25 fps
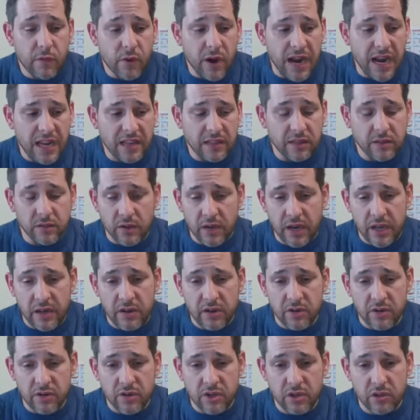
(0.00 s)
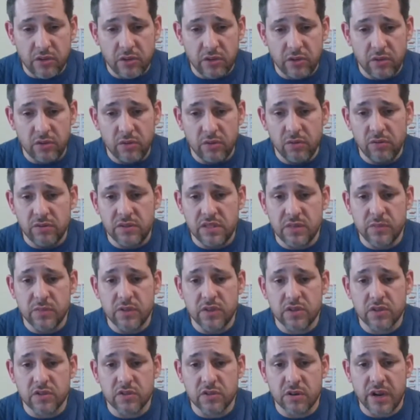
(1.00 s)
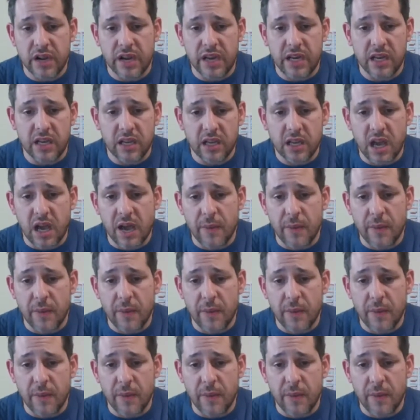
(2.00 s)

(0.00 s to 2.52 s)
for 8th graders who demonstrate